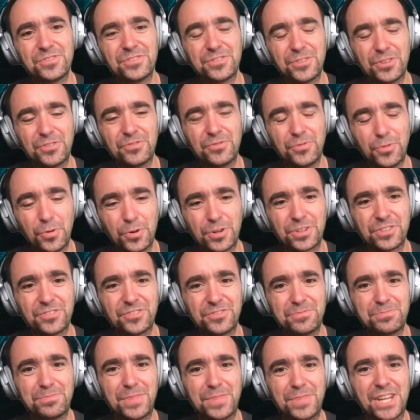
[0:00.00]
The
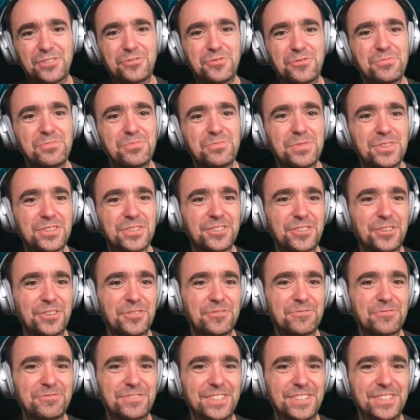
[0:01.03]
fourth big group
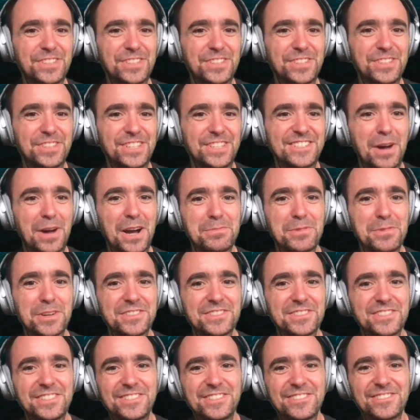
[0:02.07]
of TCC
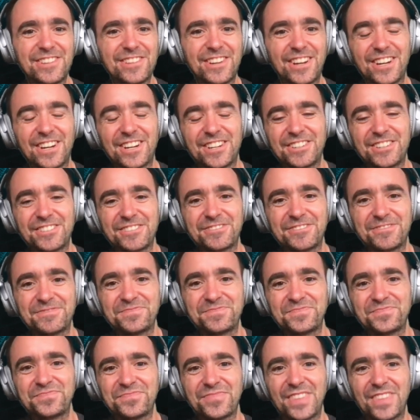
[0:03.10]
bypasses
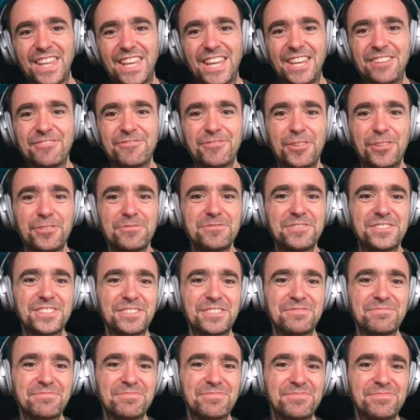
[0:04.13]
involves
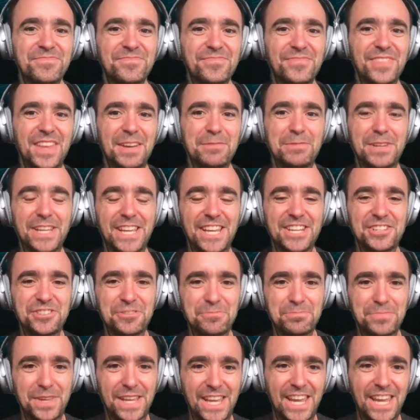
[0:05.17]
some
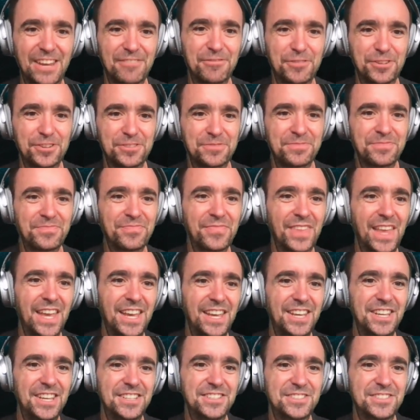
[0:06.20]
application behavior.
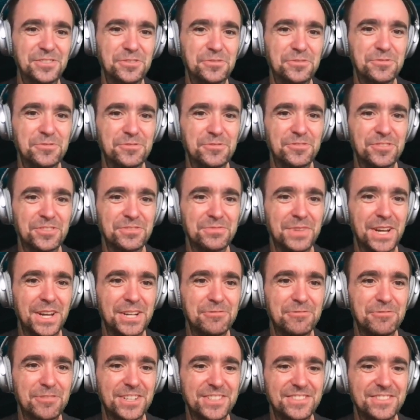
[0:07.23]
So on
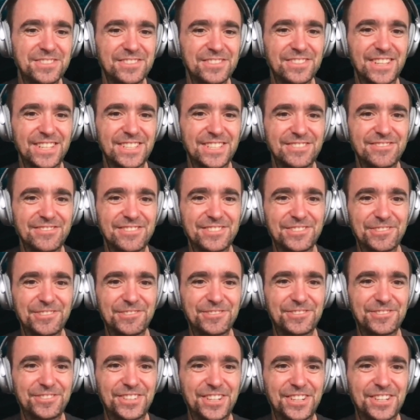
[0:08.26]
macOS, as we
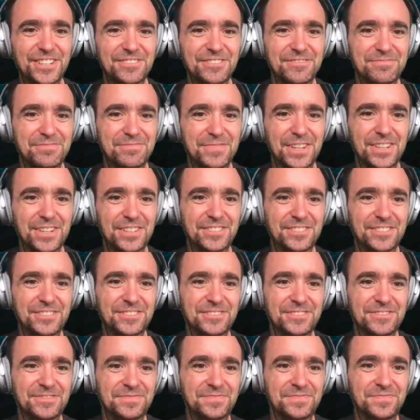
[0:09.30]
saw, there are
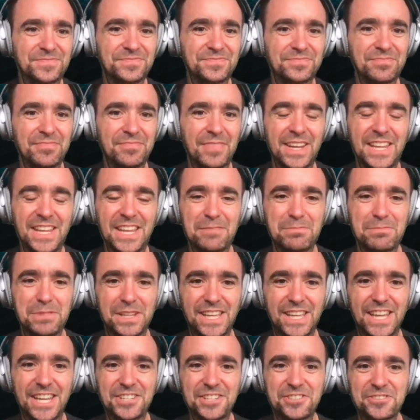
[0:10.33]
many
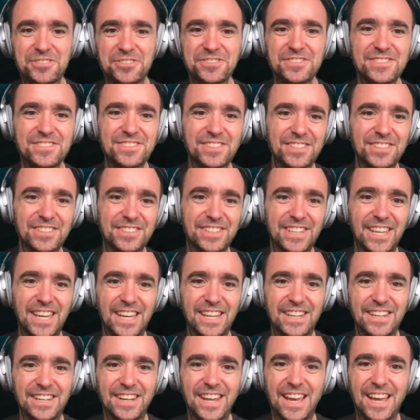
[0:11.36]
applications that
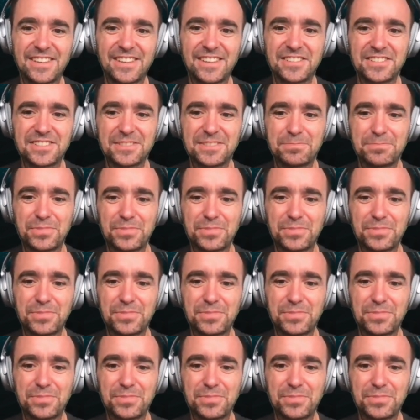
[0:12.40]
can access